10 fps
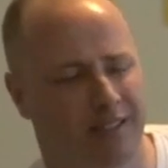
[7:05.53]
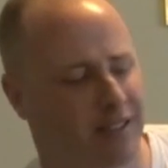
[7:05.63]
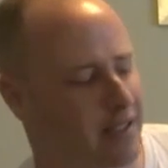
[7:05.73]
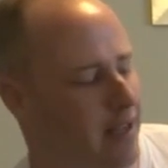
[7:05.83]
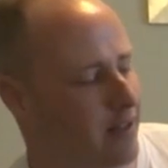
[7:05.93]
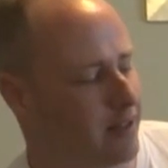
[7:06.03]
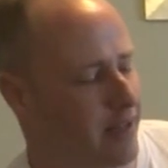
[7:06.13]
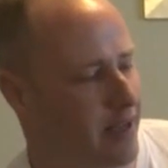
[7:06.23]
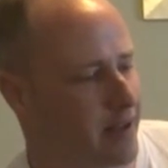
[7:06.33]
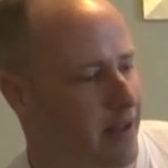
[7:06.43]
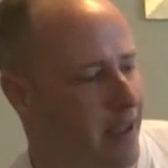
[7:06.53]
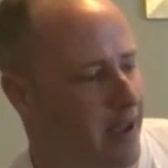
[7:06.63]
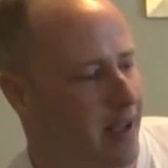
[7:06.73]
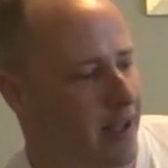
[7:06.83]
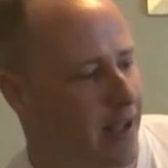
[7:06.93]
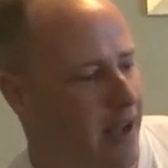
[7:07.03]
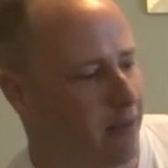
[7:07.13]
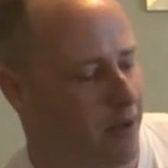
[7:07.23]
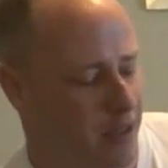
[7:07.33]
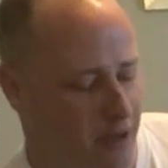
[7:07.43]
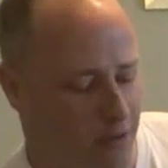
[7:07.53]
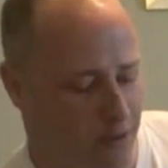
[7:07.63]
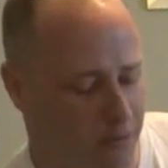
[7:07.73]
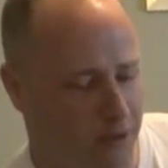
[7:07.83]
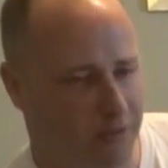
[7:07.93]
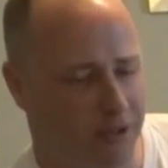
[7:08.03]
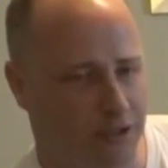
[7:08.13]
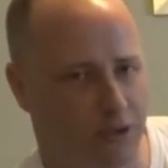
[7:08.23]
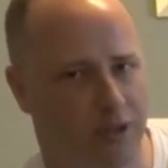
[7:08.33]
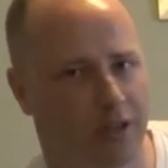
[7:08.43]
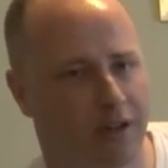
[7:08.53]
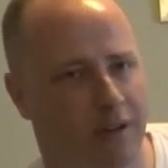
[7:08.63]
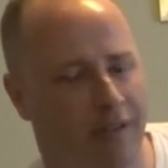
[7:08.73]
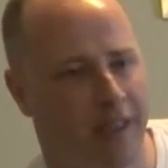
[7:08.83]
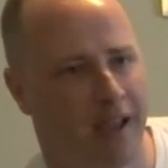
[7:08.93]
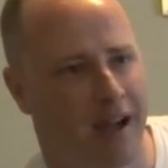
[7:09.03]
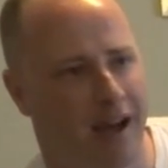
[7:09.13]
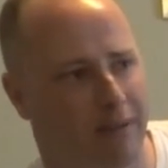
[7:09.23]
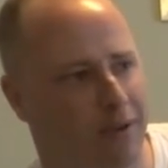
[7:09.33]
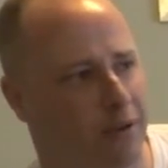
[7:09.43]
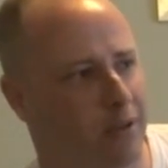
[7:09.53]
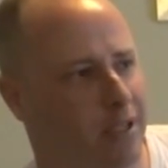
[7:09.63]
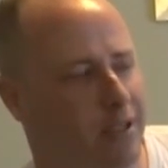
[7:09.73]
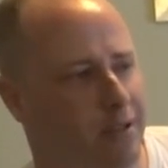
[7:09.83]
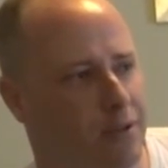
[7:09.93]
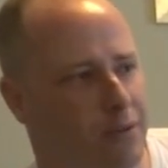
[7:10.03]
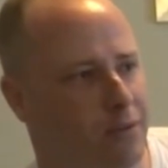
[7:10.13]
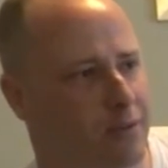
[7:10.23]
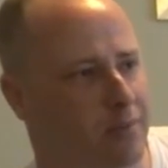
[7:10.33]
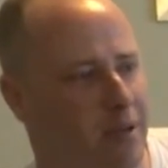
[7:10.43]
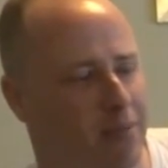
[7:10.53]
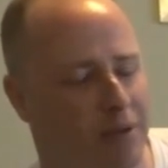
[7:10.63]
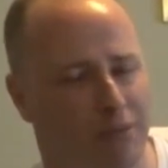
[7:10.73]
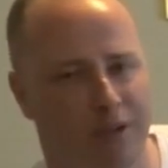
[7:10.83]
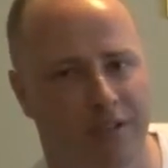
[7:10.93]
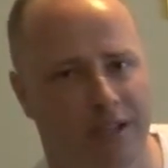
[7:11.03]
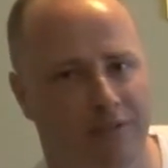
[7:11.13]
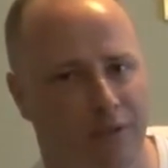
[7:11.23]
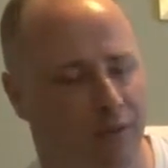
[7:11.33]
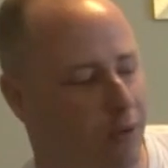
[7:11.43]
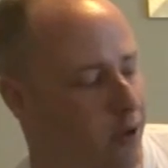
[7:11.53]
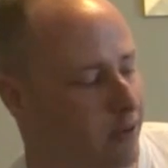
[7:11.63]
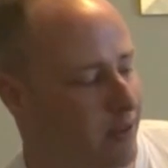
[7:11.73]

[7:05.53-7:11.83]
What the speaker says: 6-gallon tank. With the old one, with the trigger, I would only use maybe 1 tank full of water.